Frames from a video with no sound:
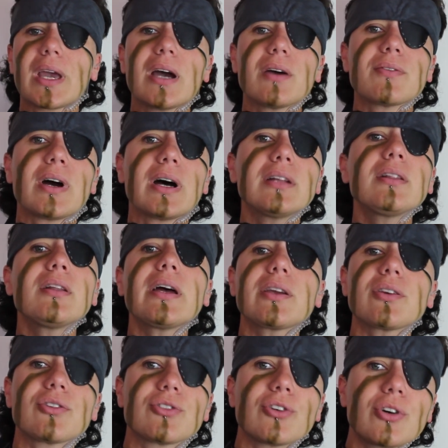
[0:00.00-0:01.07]
However,
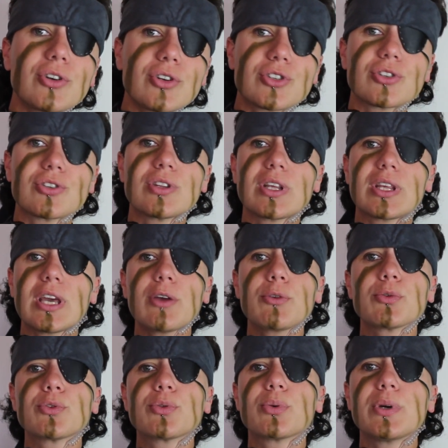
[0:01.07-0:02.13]
unlike a soccer shoe, the
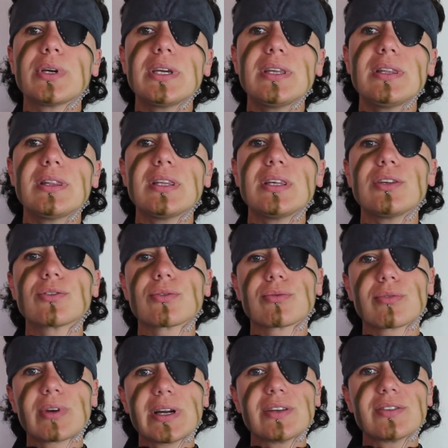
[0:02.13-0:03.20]
gaps between these
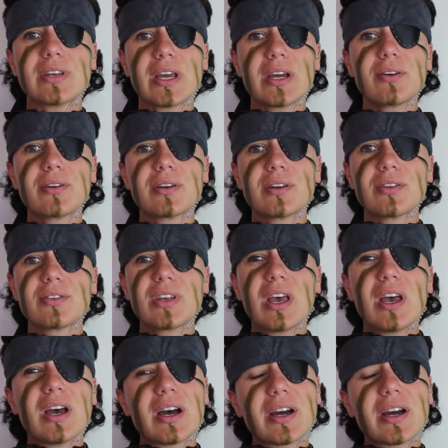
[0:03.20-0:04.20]
raised areas